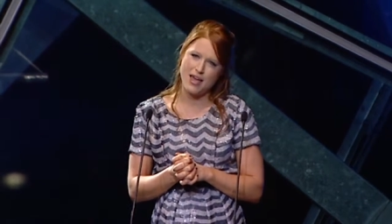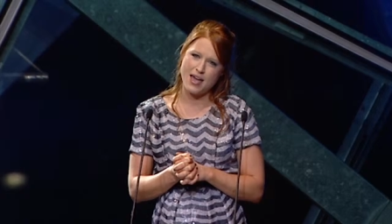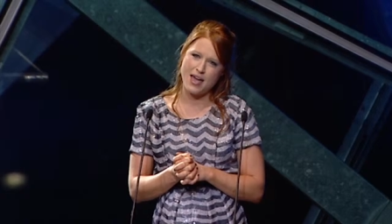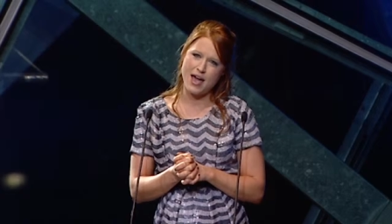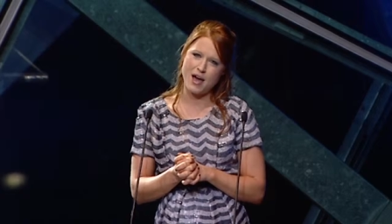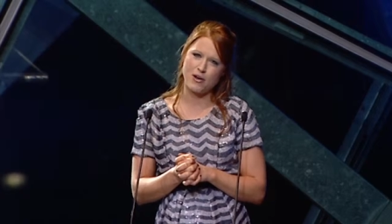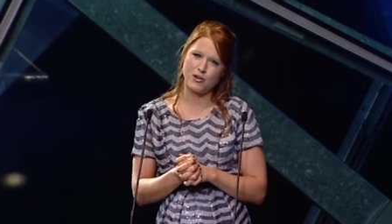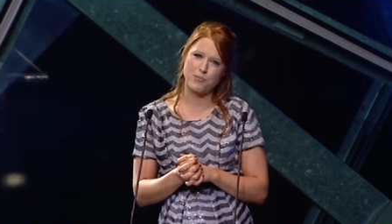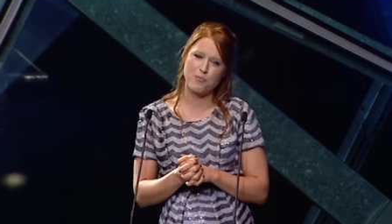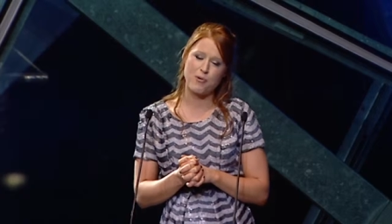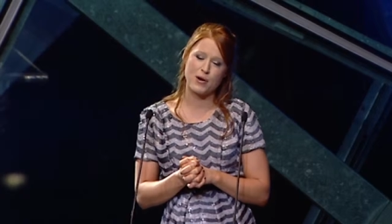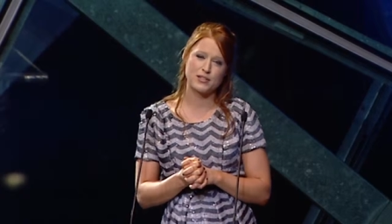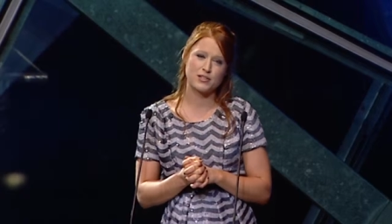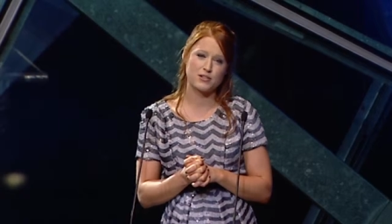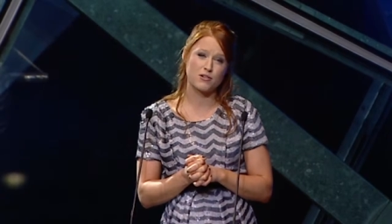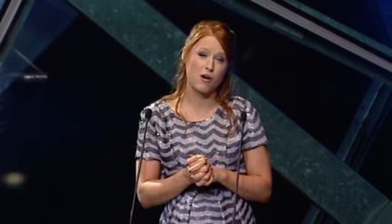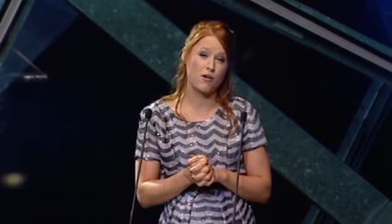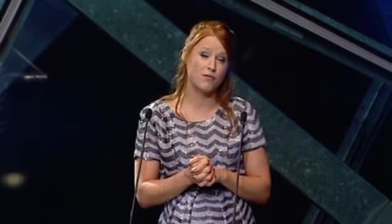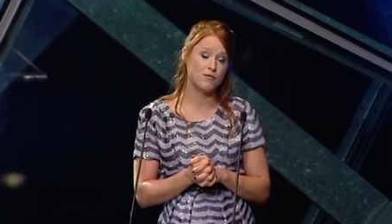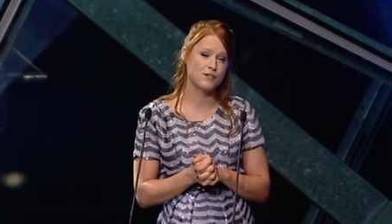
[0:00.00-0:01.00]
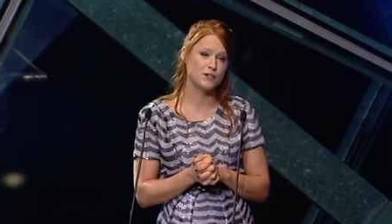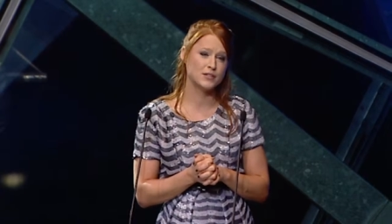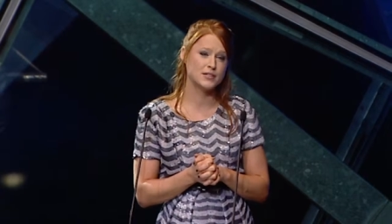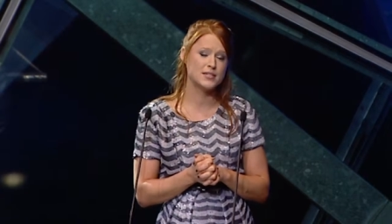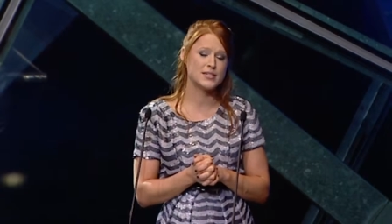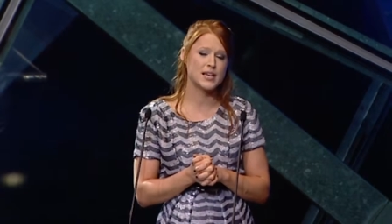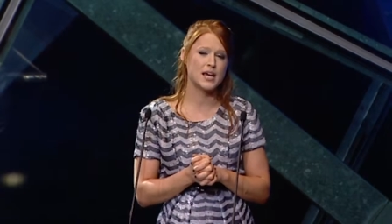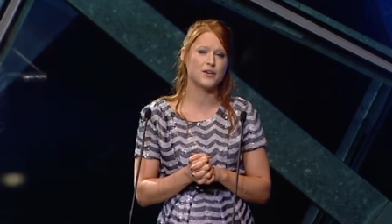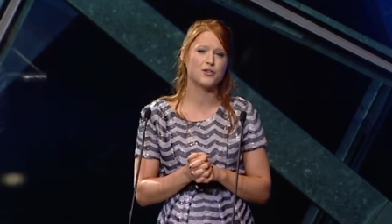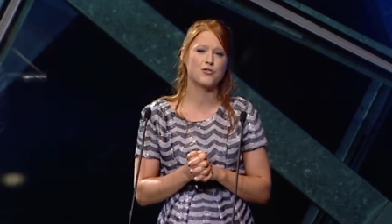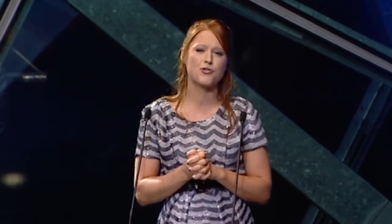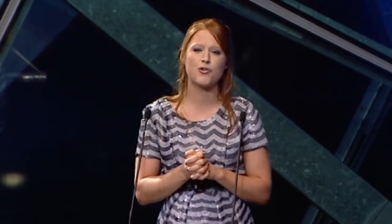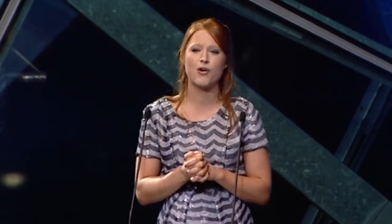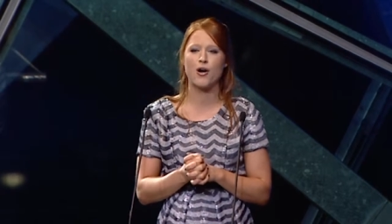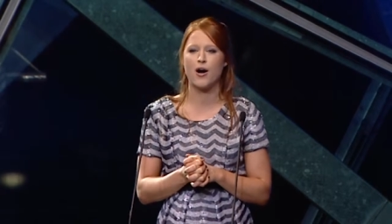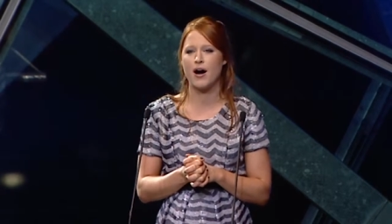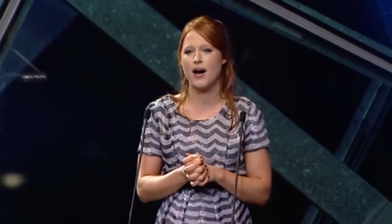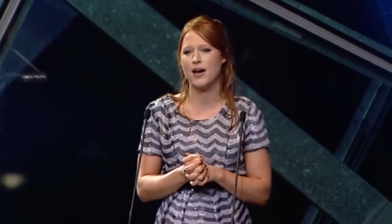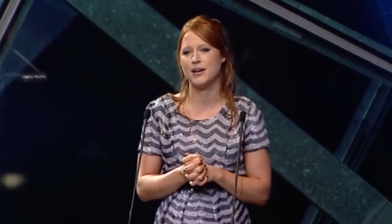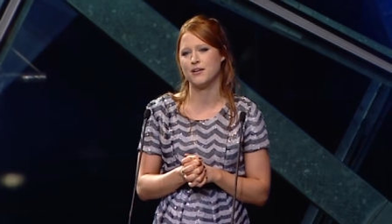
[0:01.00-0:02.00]
held a press conference and
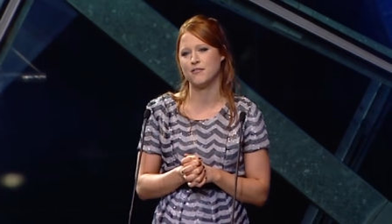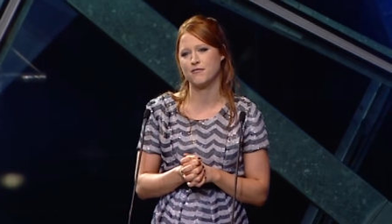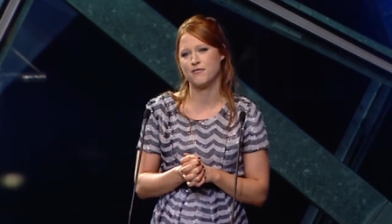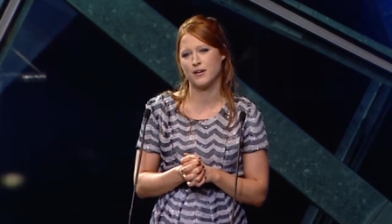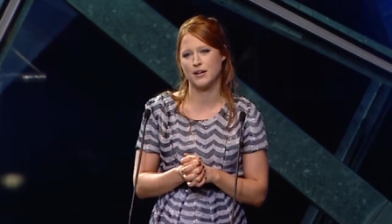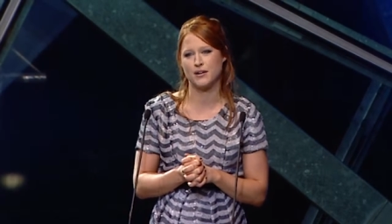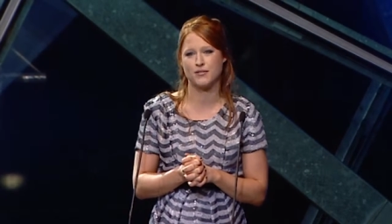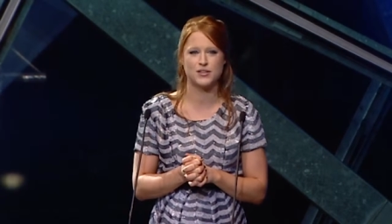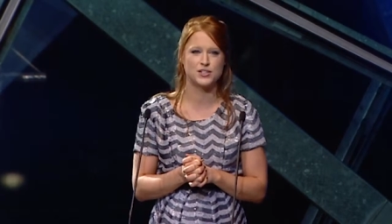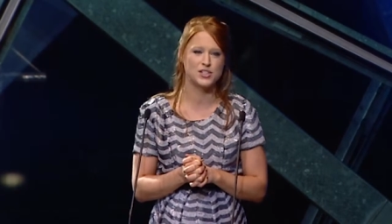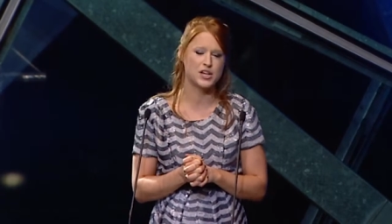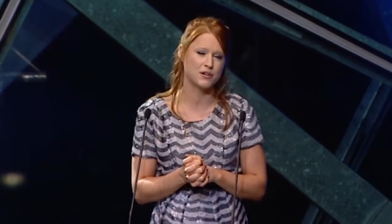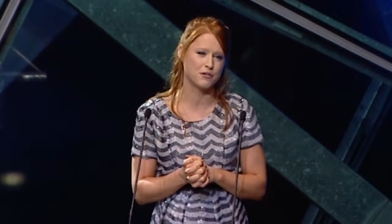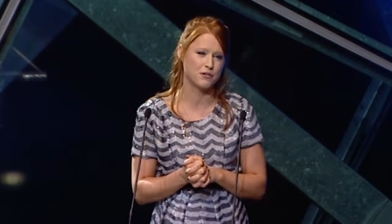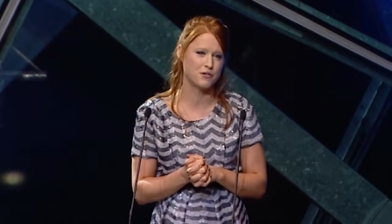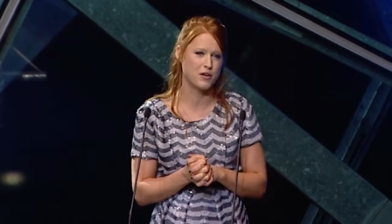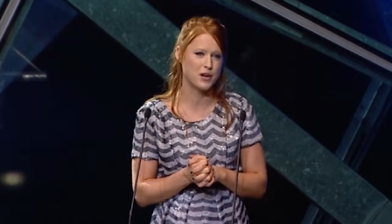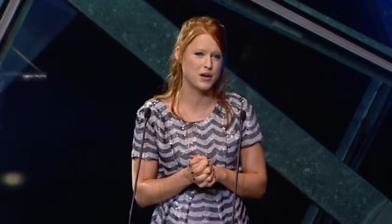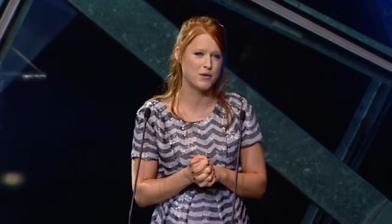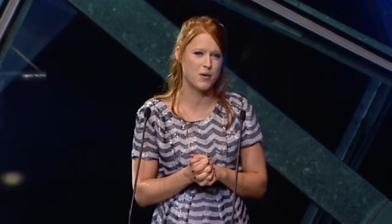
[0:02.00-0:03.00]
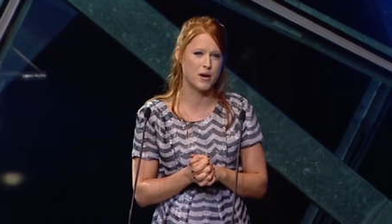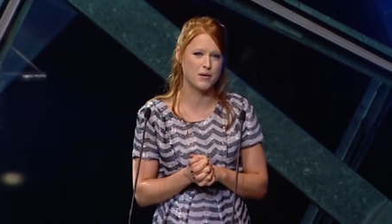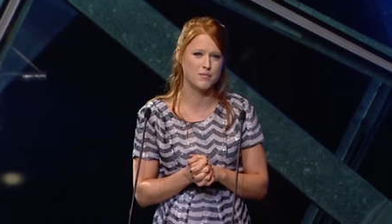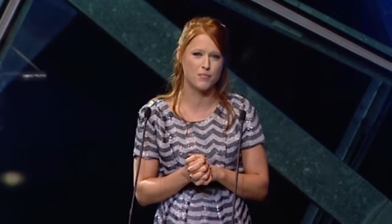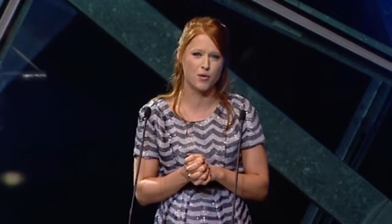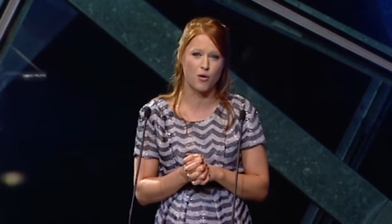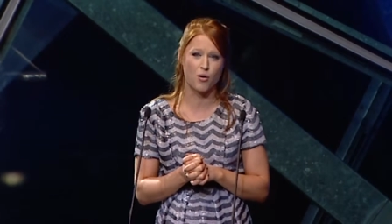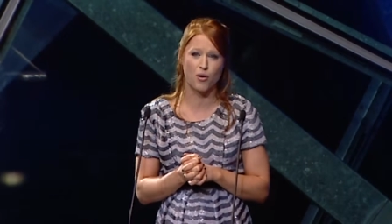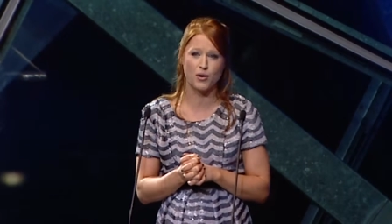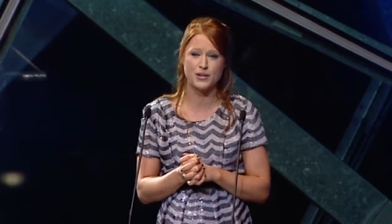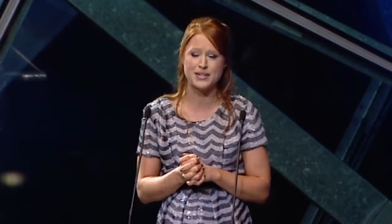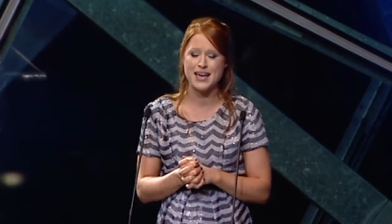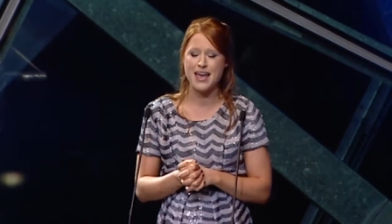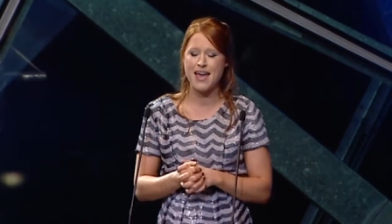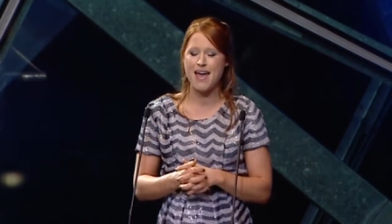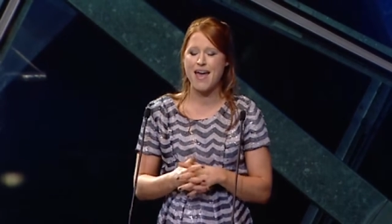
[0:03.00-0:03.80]
cried in front of the Channel thirty-one board